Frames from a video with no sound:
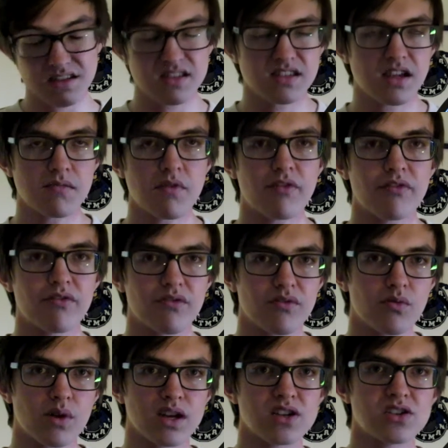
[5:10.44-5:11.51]
some of
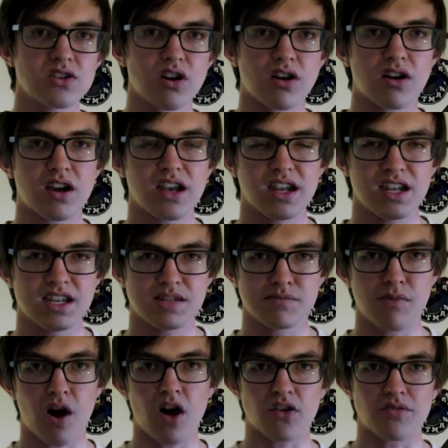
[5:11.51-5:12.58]
which are in
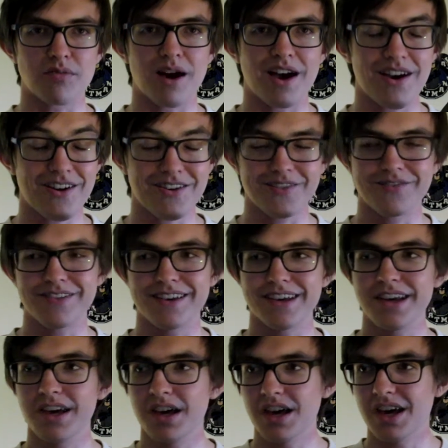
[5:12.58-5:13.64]
his
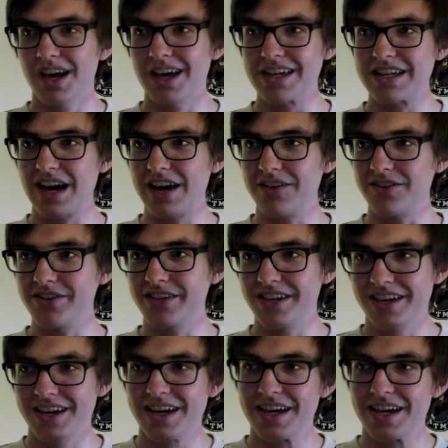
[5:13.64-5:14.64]
autobiography entitled